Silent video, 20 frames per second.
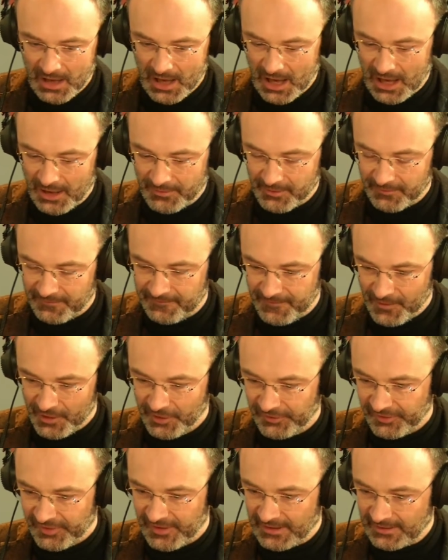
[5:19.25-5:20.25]
The
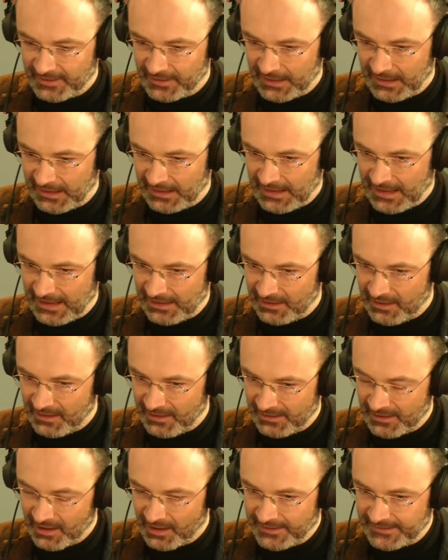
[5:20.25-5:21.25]
first thing that
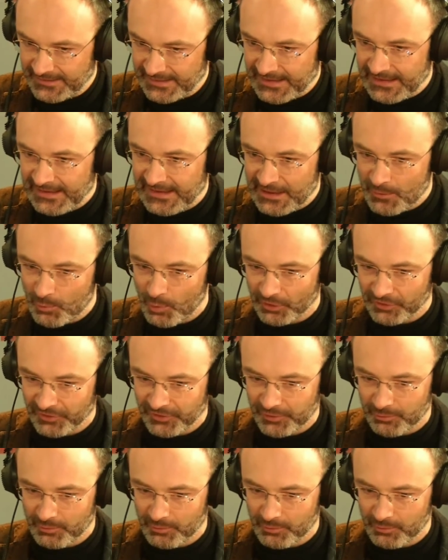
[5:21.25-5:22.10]
it ideally wants